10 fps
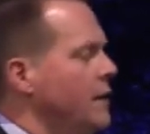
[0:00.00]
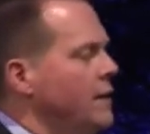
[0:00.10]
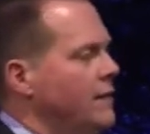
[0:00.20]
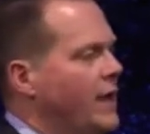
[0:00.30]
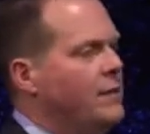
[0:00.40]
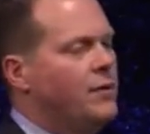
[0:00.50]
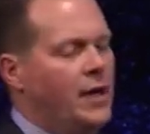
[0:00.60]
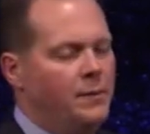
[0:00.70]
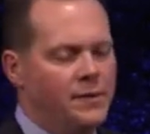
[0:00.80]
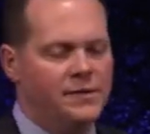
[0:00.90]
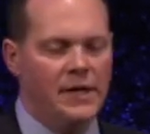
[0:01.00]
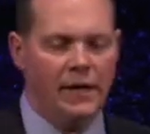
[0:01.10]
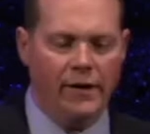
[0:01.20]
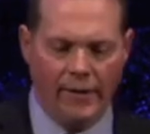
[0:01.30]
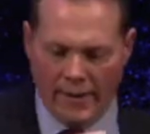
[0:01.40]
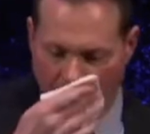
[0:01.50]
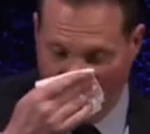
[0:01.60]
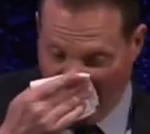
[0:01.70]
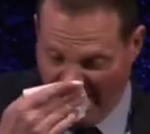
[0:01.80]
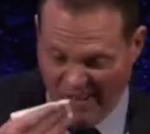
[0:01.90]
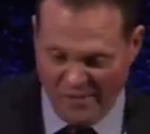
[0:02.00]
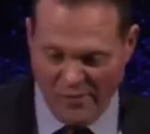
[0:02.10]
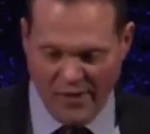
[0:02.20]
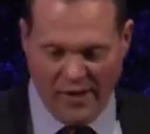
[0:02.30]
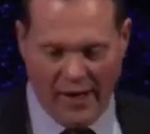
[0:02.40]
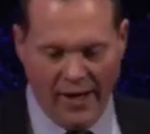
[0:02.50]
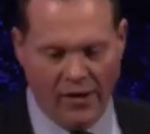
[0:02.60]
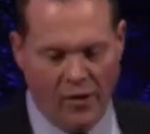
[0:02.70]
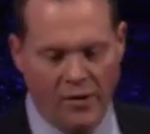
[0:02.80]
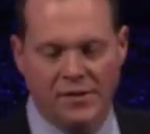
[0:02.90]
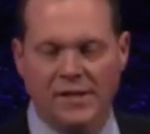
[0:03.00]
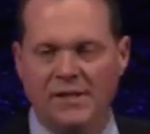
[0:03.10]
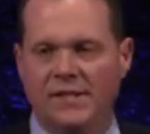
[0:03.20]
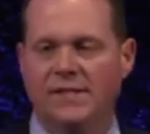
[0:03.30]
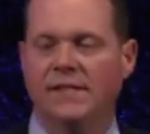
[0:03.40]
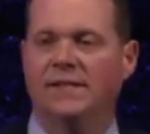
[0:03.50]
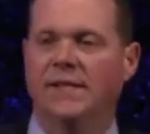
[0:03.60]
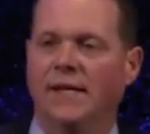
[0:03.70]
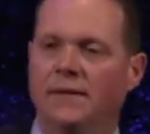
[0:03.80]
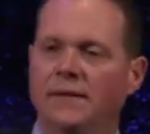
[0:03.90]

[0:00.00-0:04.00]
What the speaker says: Abraham and Sarah and Hagar, Genesis 16.